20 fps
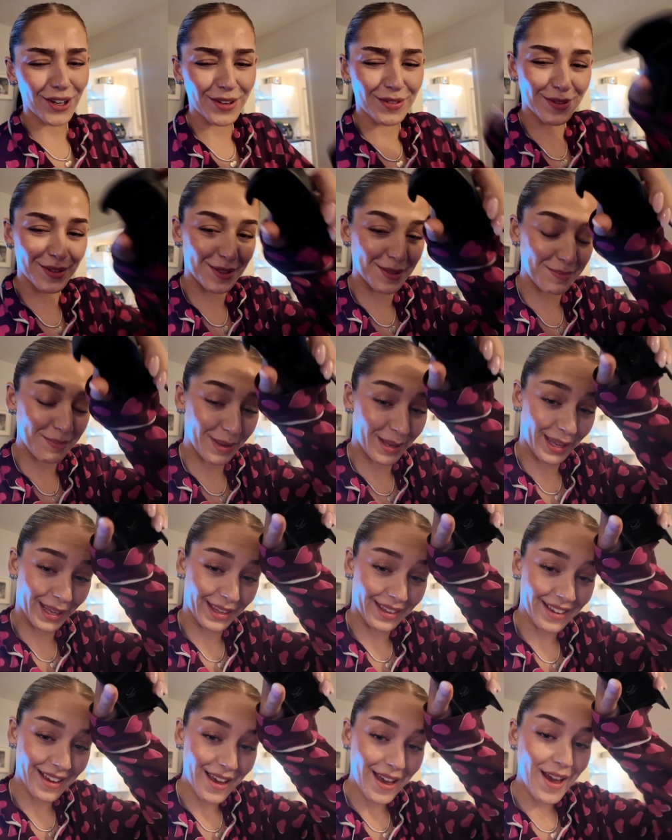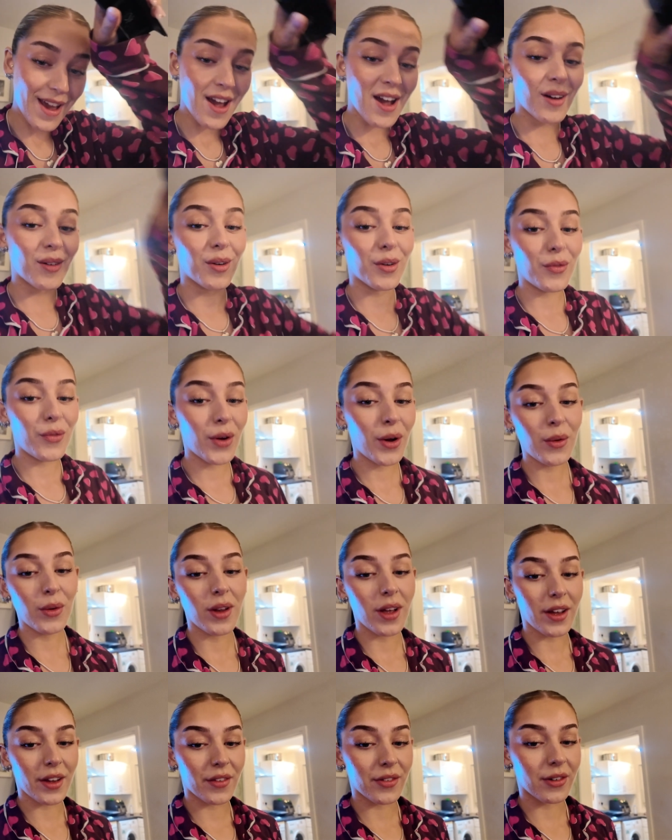can't even speak. What felt
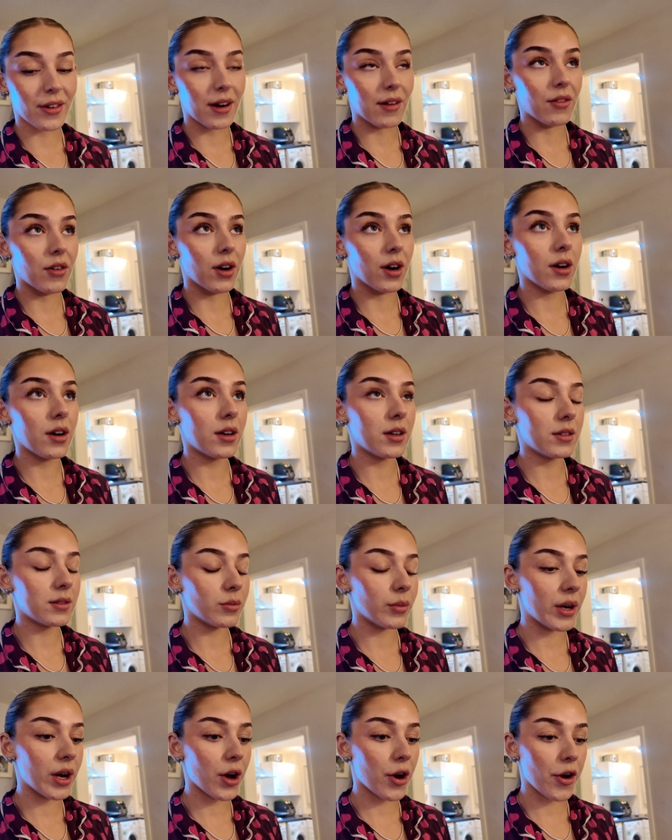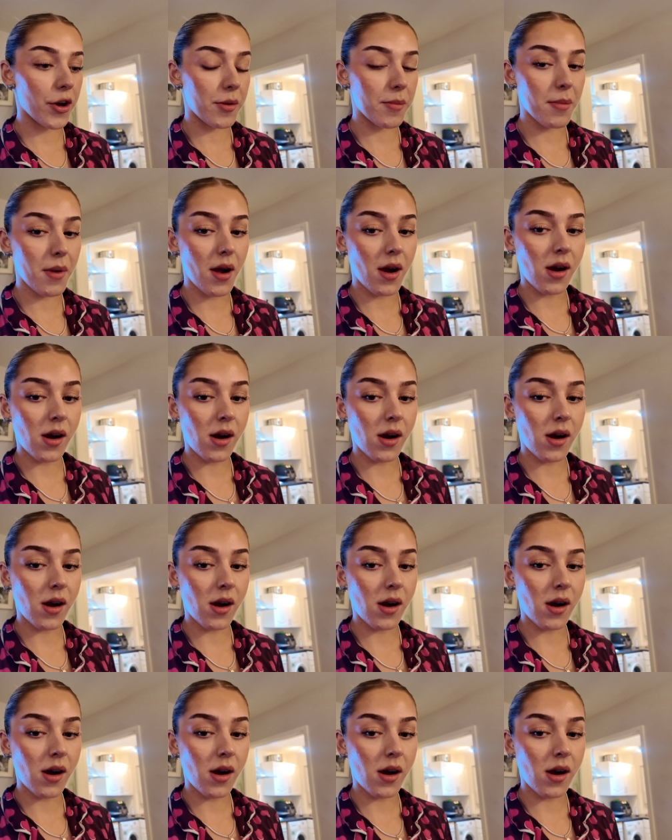like forever. We're home.